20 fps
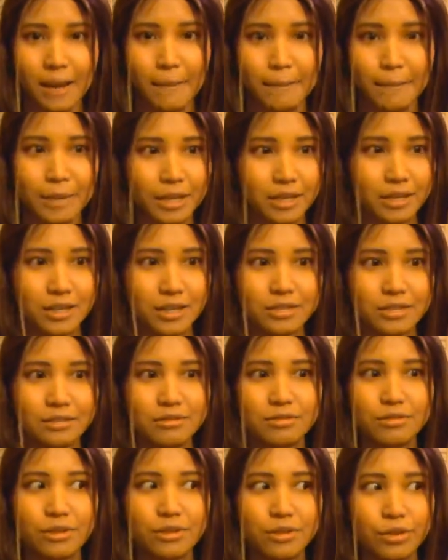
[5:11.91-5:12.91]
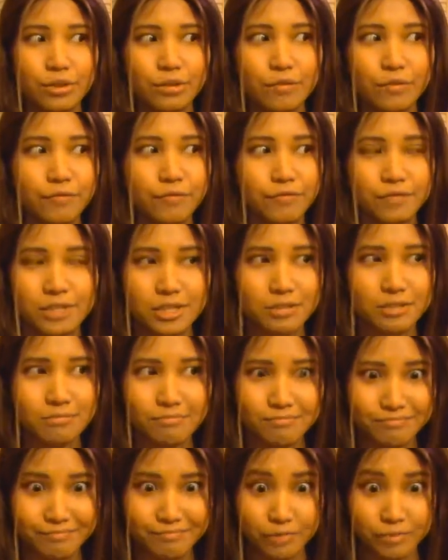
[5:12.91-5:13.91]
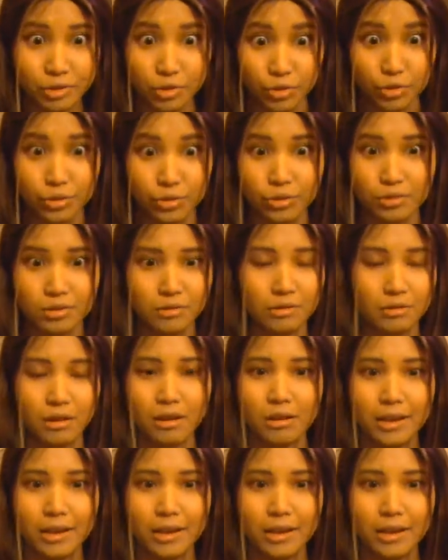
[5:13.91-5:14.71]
because you just couldn't,